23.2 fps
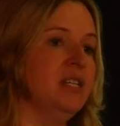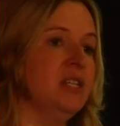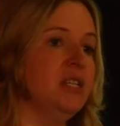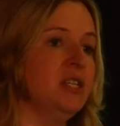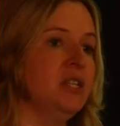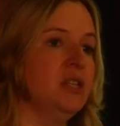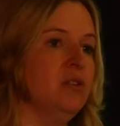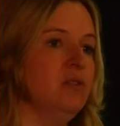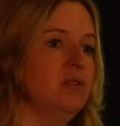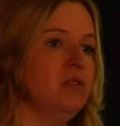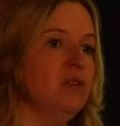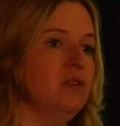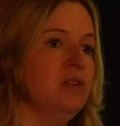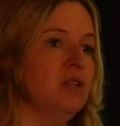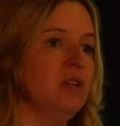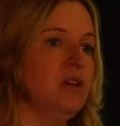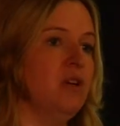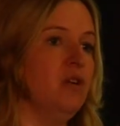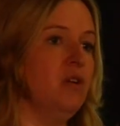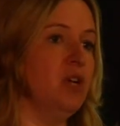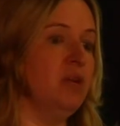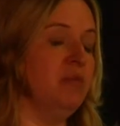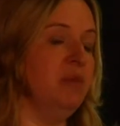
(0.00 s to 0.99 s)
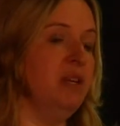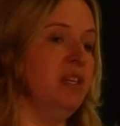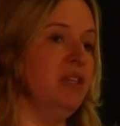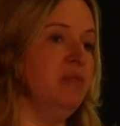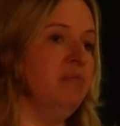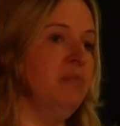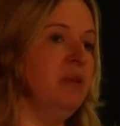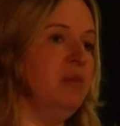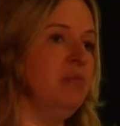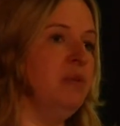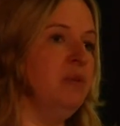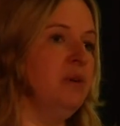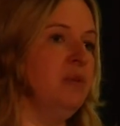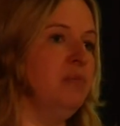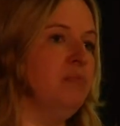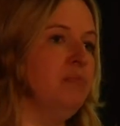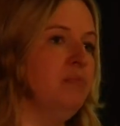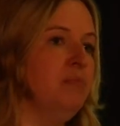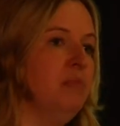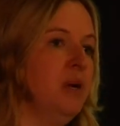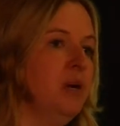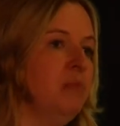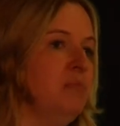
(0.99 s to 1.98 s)
into the local economy, that people
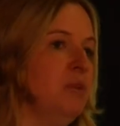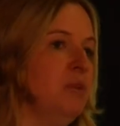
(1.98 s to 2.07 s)
are